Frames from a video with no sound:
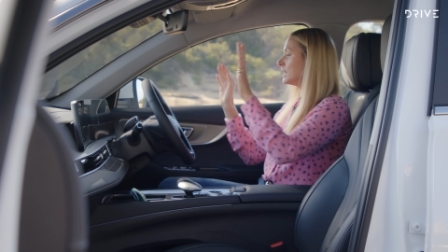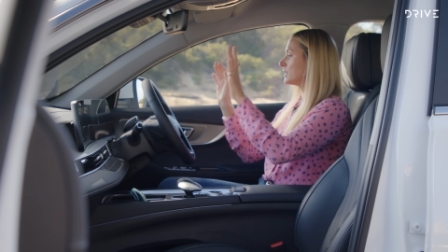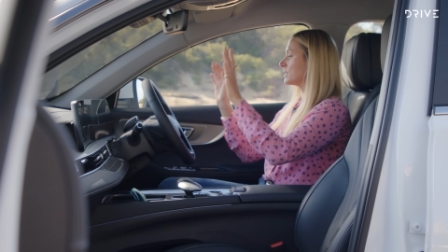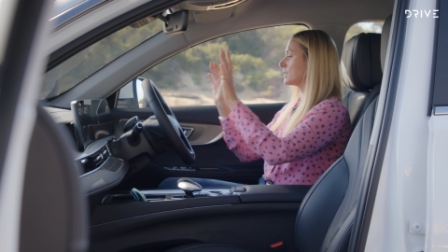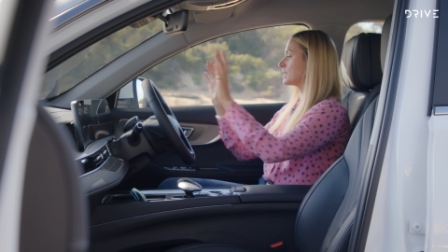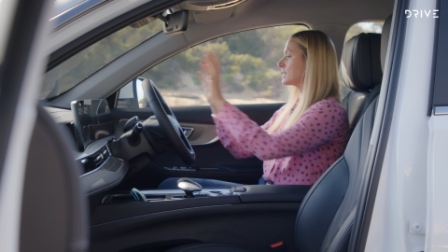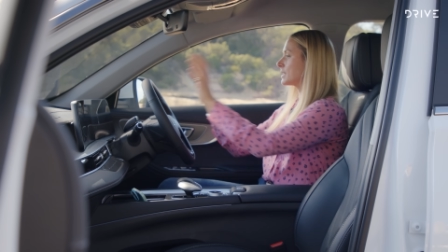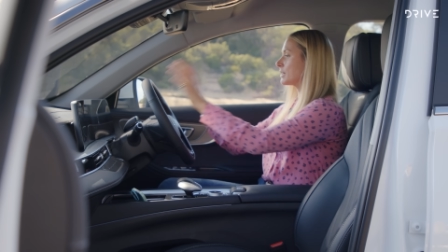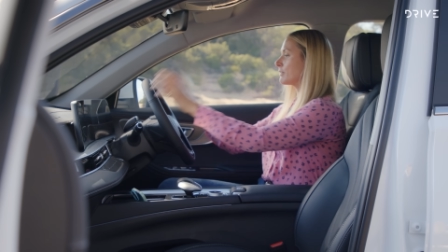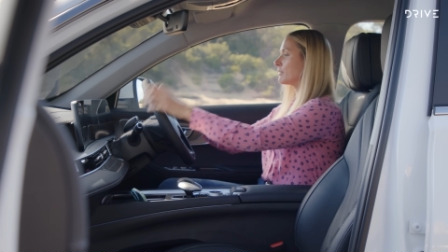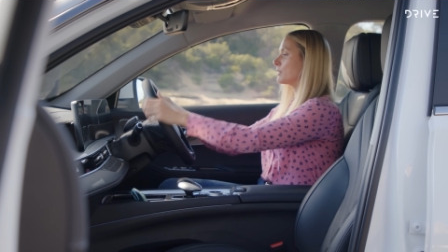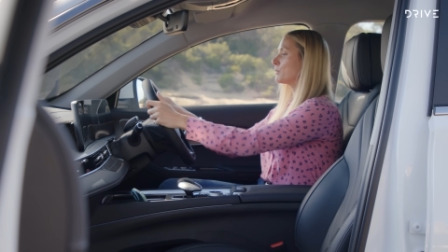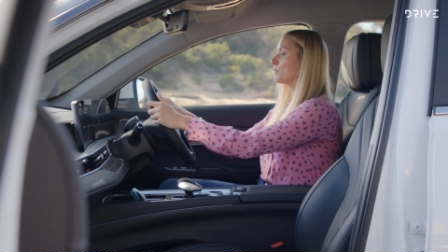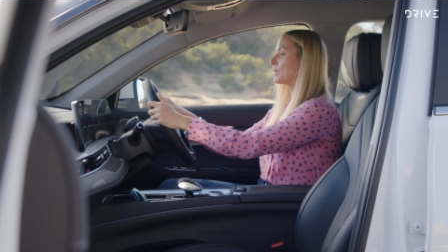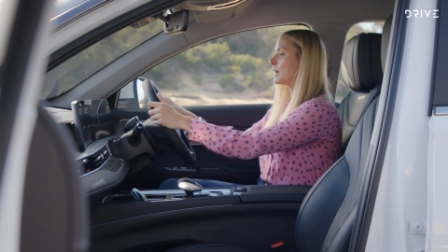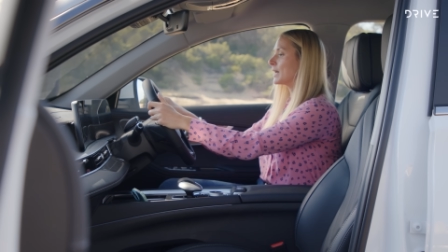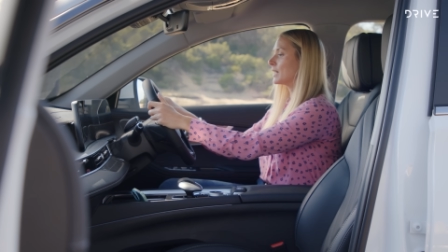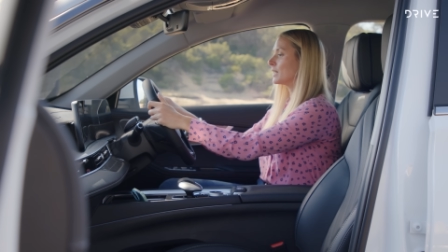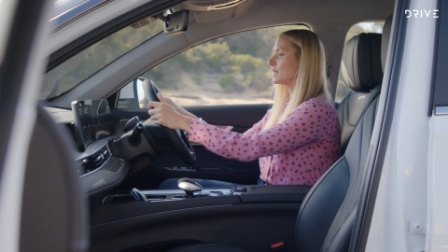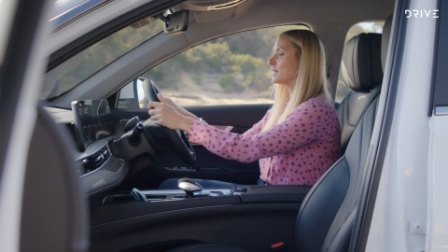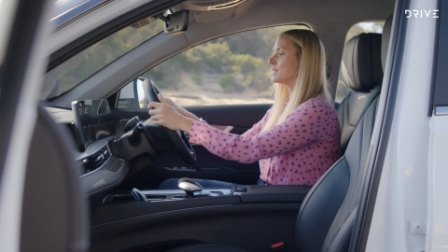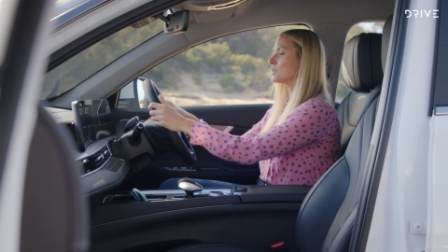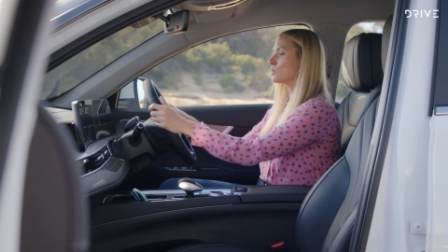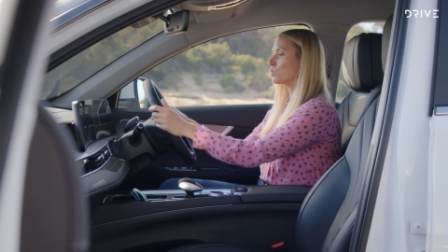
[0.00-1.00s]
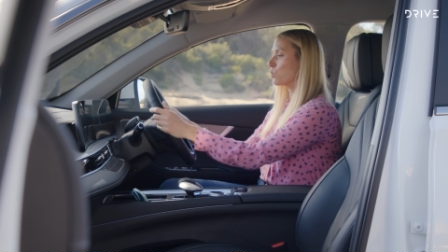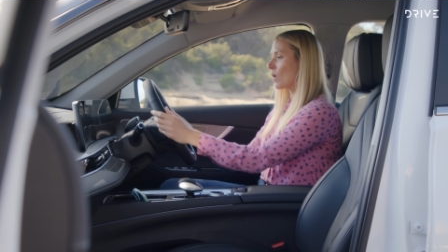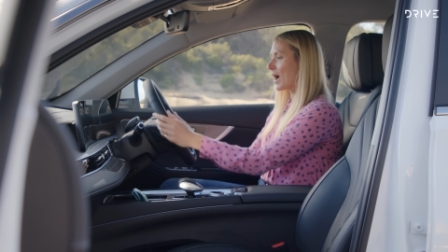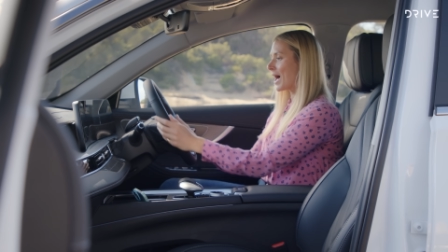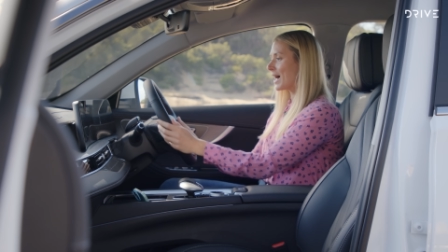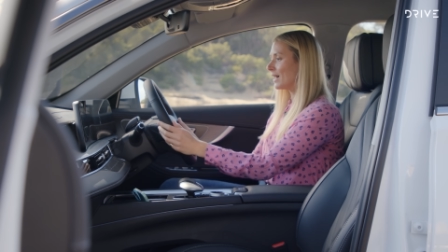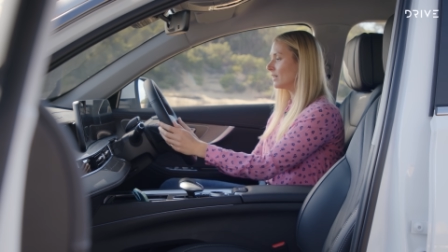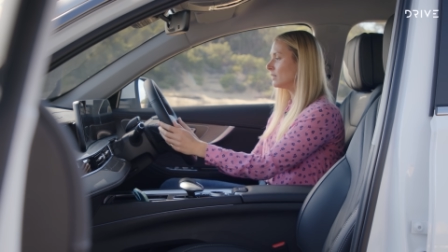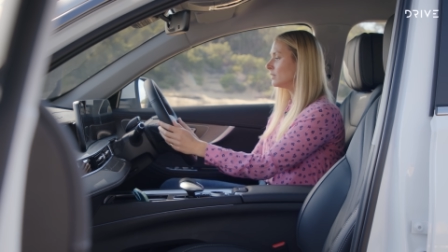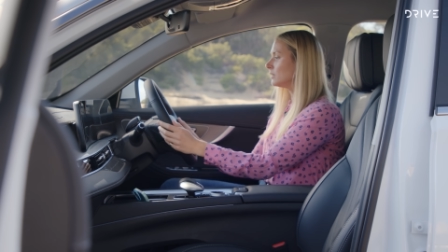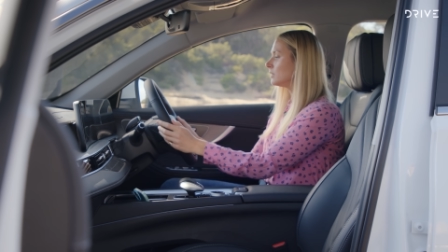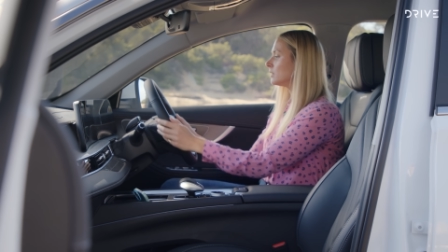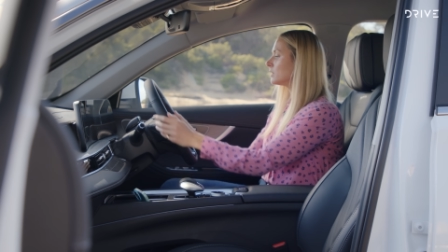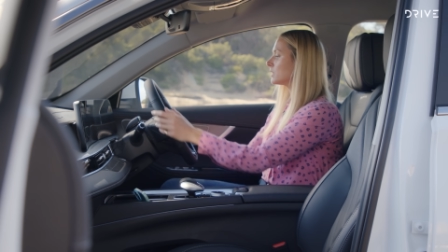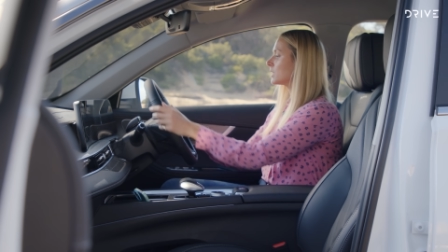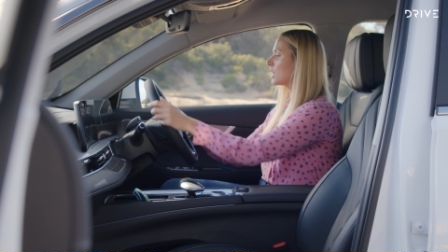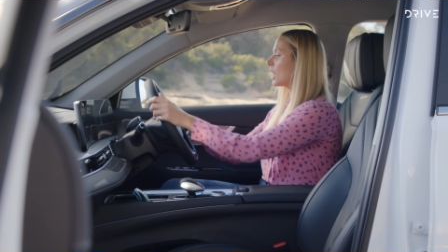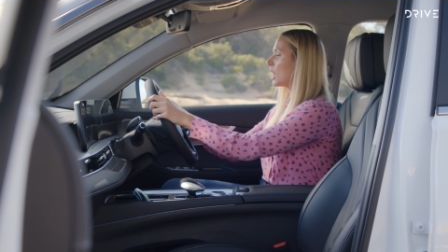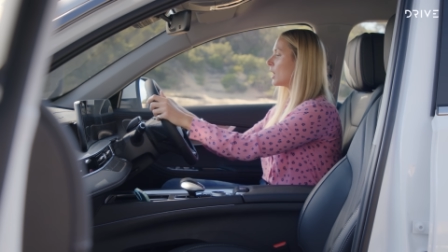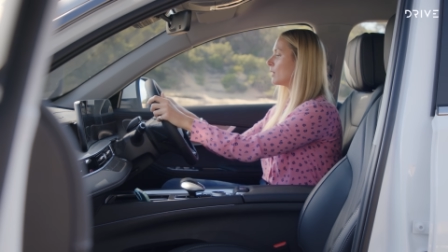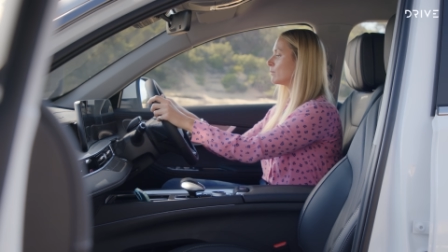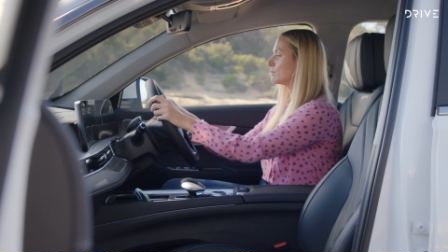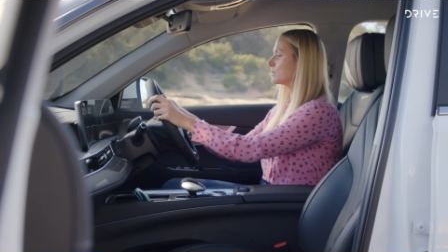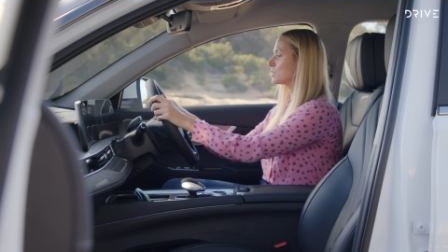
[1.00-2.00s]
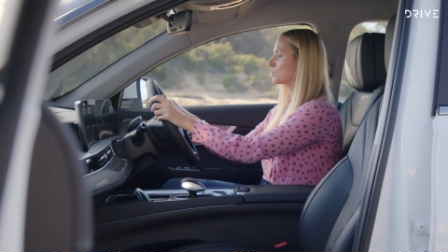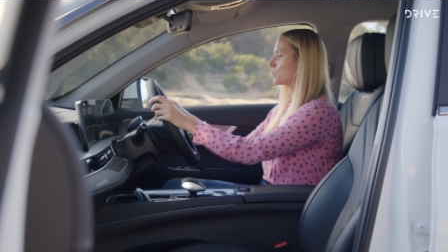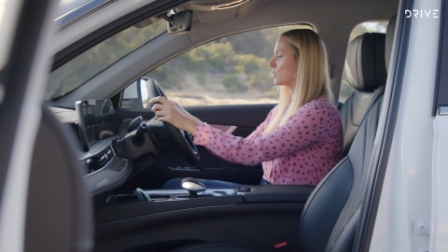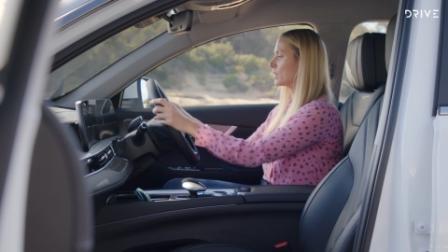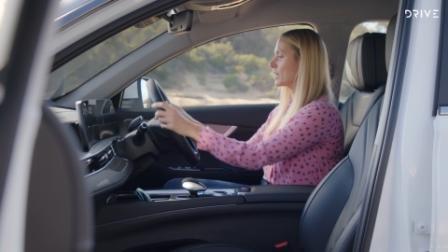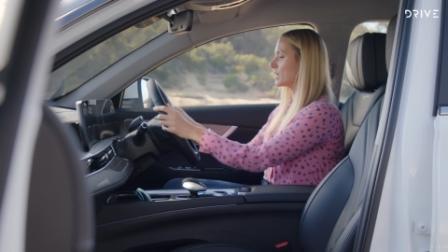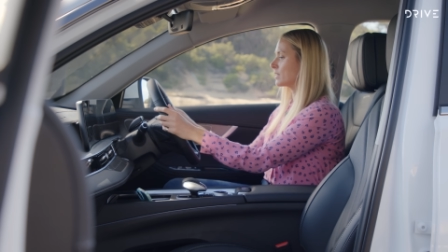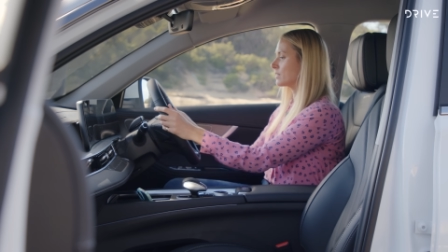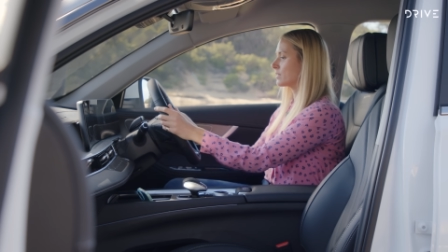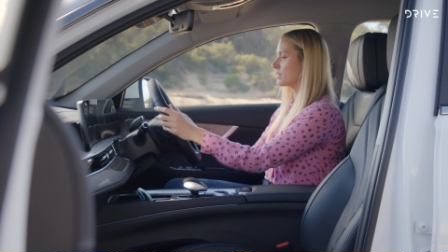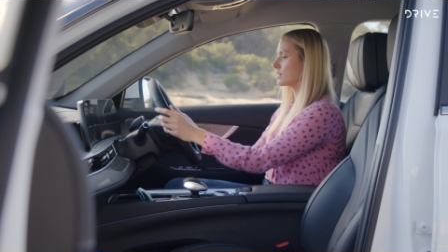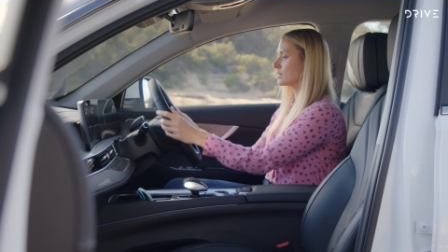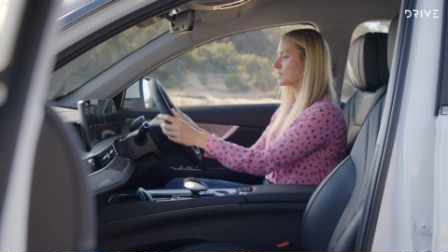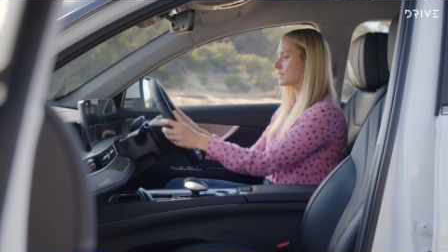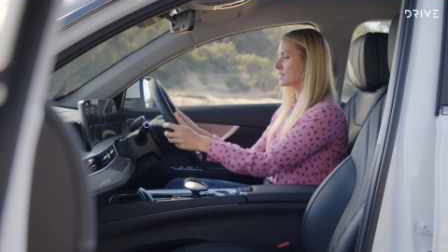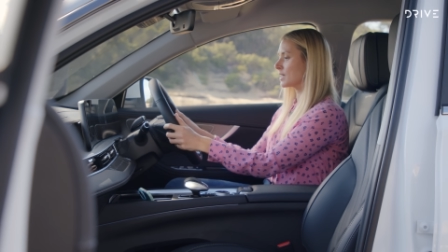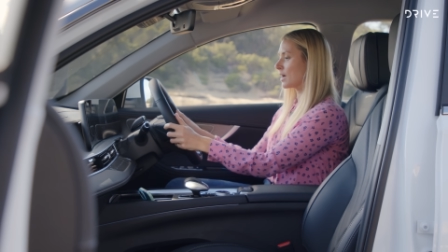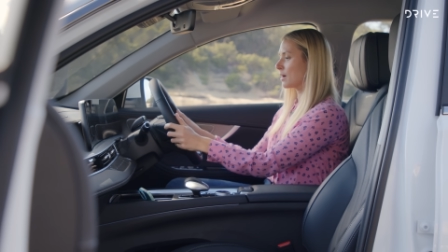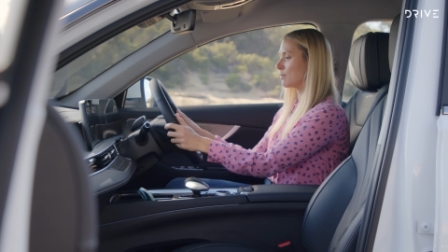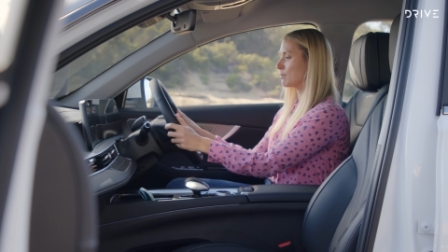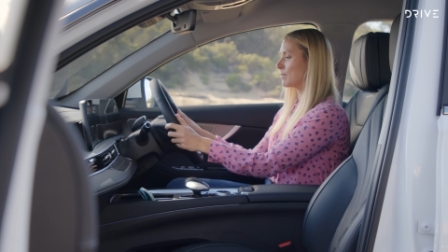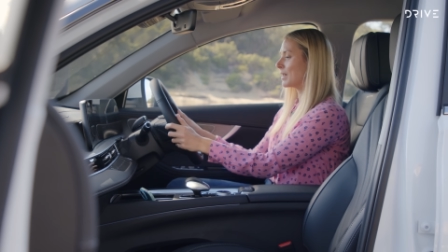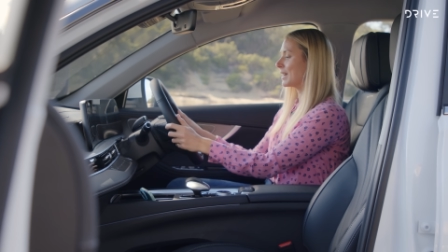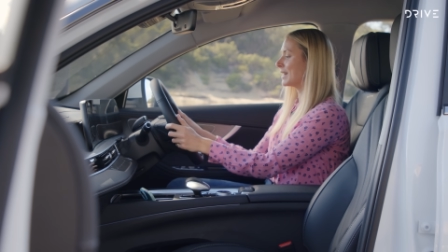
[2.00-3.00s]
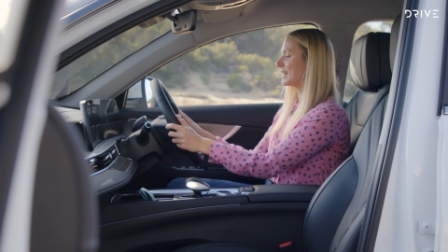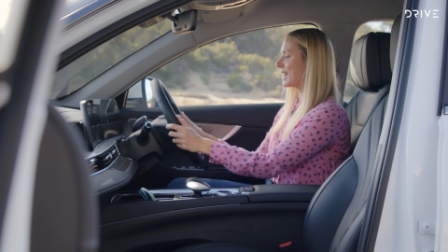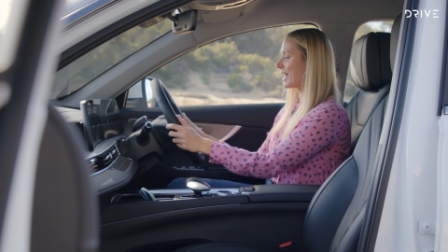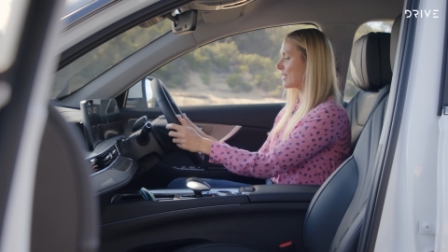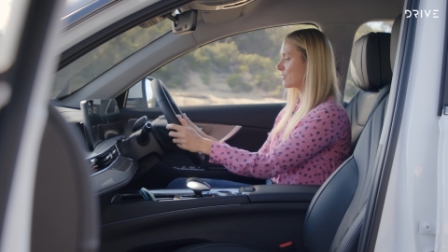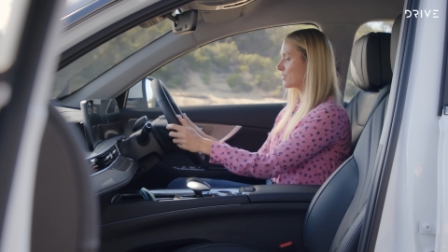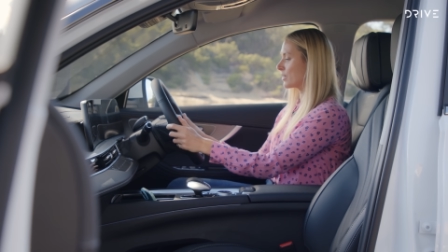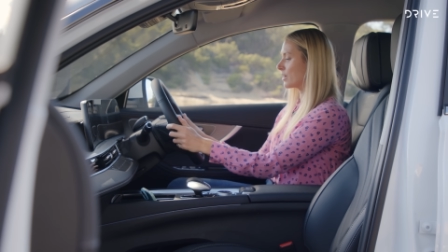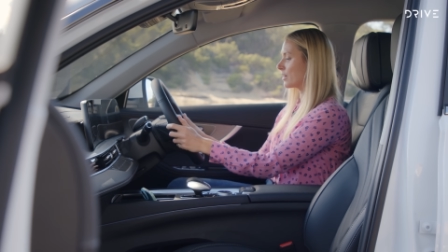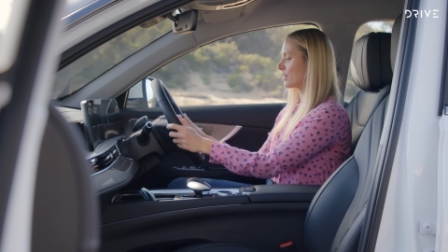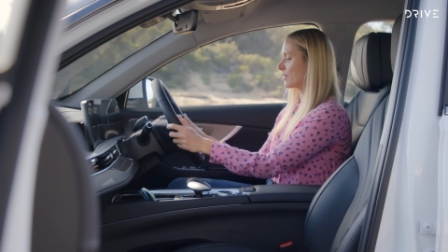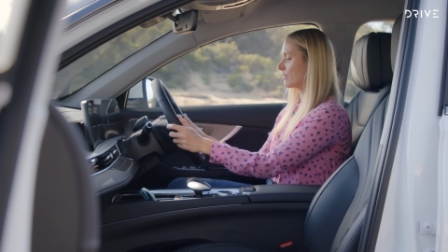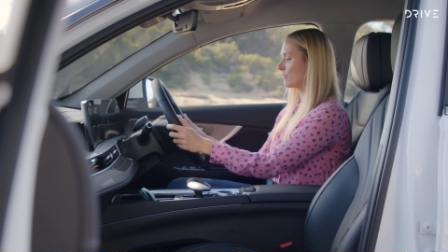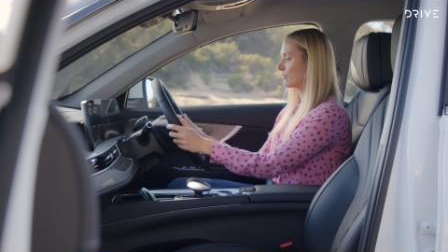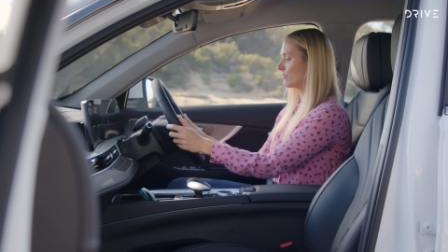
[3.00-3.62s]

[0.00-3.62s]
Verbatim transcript: The steering wheel as well comes with some leather